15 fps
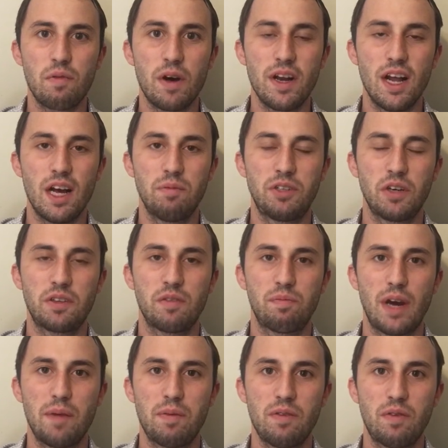everyone. I'm Justin
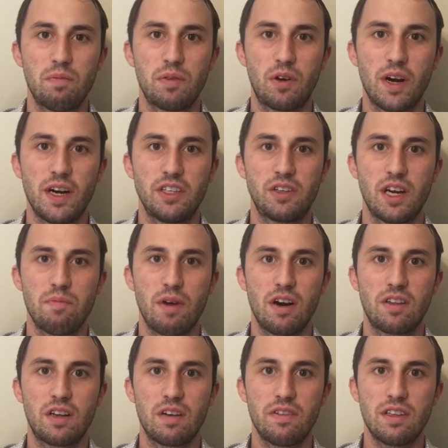Piper from Granite
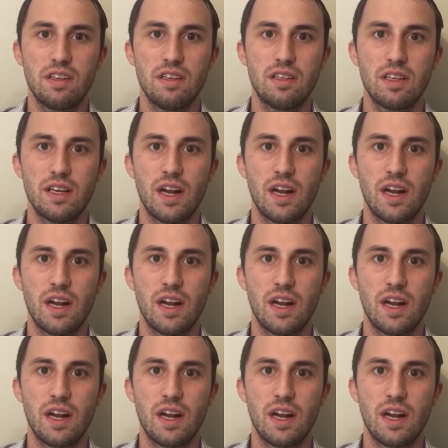Trademark Services,